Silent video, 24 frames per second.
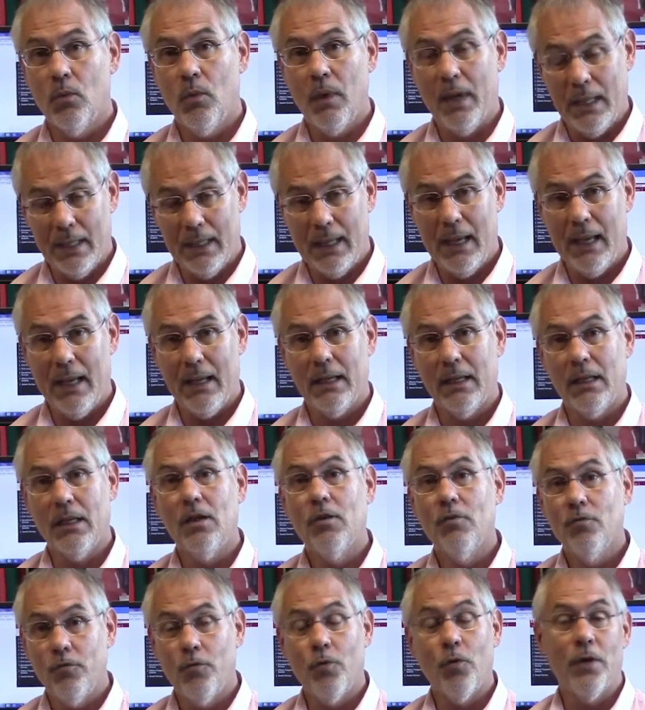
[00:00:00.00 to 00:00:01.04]
Wake County
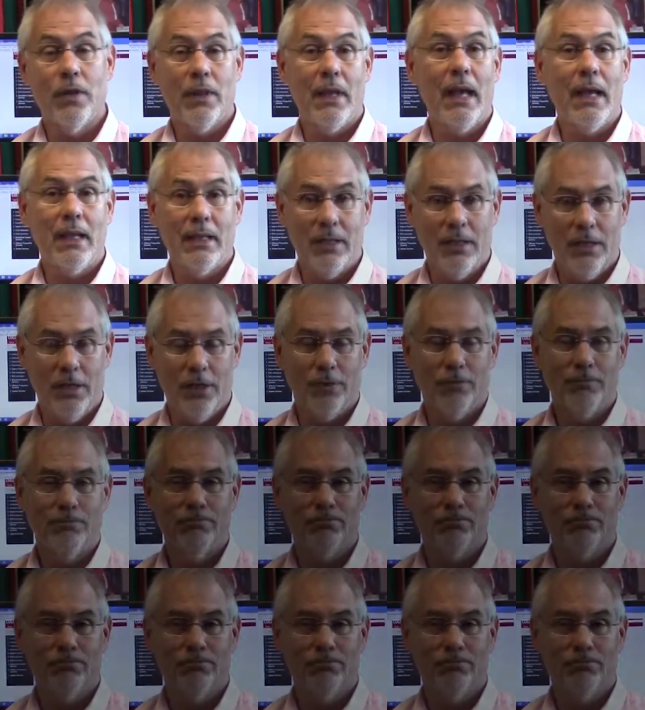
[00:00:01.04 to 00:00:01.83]
for that year.